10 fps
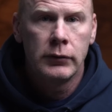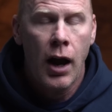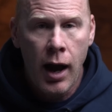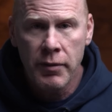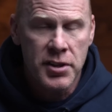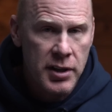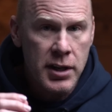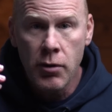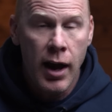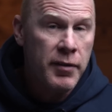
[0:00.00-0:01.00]
Now, obviously
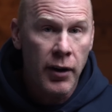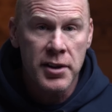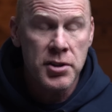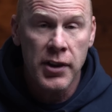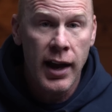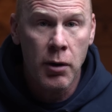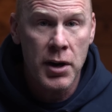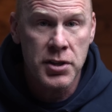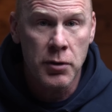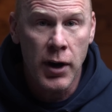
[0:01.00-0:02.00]
you have your answer to that
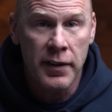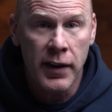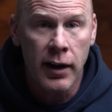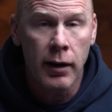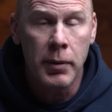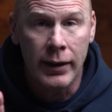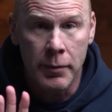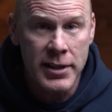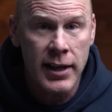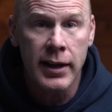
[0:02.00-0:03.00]
question right there, but let
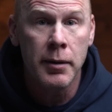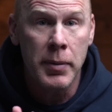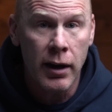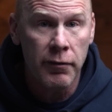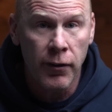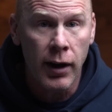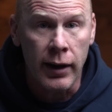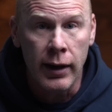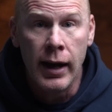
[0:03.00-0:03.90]
me tell you and be upfront.